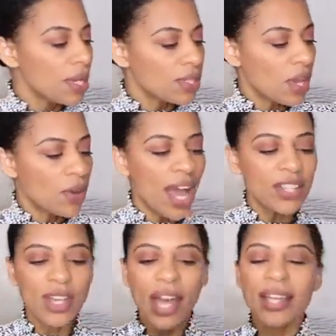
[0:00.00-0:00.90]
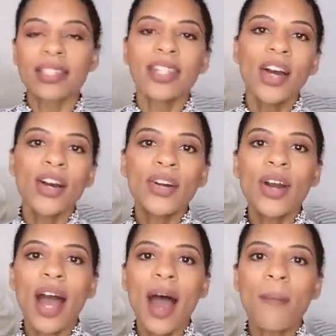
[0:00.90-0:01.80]
So as you guys
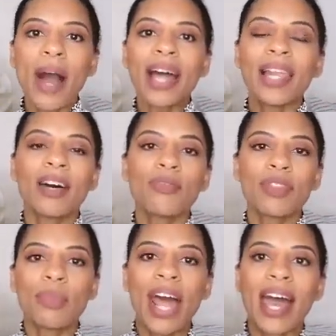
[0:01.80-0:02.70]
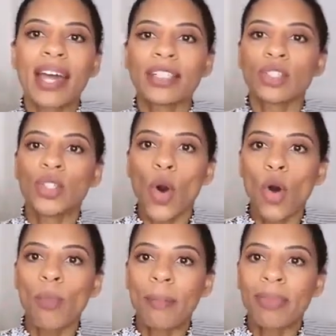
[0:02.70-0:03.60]
know, I love the brand To
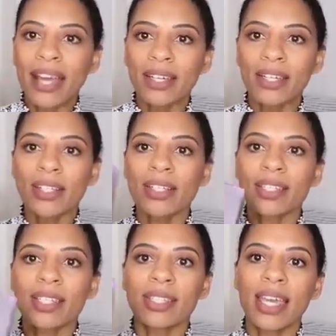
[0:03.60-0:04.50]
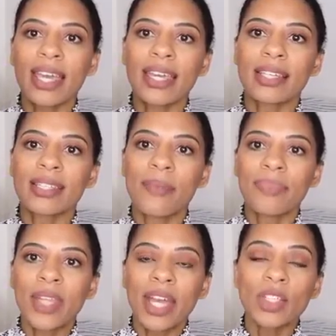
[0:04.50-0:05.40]
All My Black Girls. This is
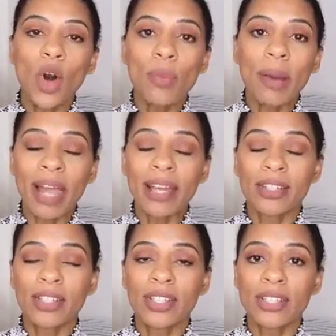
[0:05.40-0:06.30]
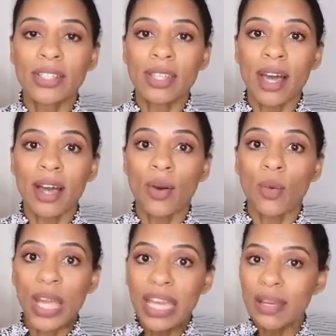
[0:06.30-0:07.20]
a To All My Black Girls
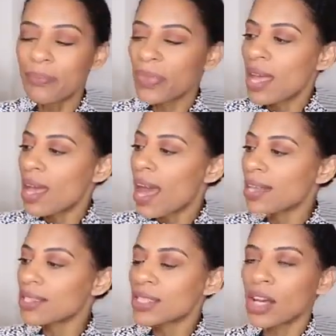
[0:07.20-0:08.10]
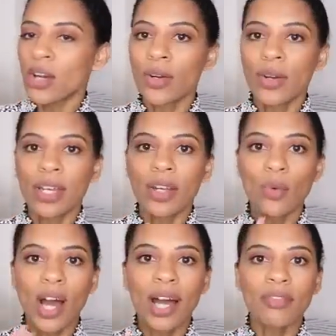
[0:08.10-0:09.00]
wig, and so it
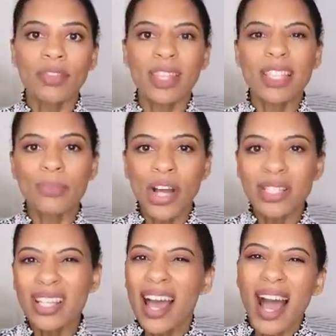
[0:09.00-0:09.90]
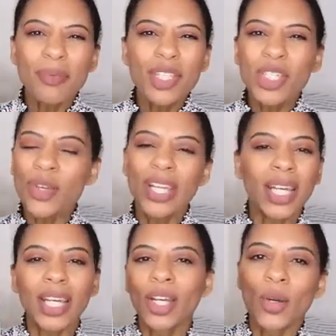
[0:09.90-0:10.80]
arrived in this box. I'm just doing
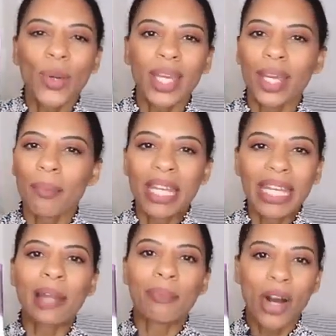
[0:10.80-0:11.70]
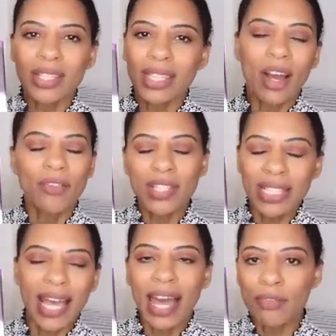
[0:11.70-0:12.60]
like a quick mini unboxing.
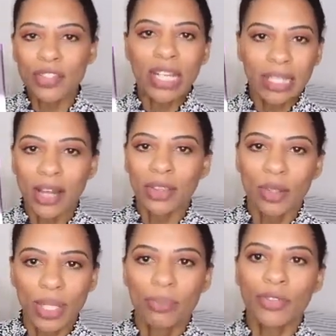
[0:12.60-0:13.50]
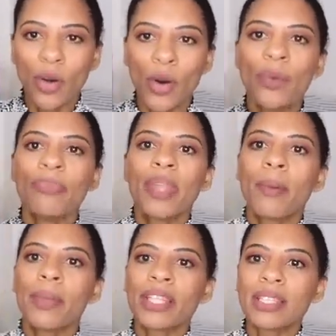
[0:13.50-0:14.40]
Obviously I have checked out the wig before,
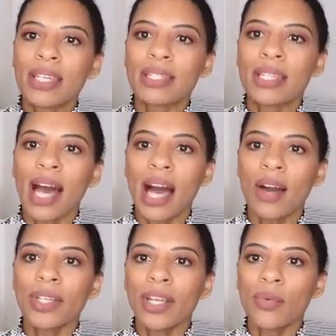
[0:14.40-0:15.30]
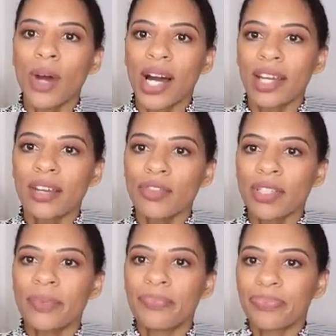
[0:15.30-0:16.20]
but this is how it arrived.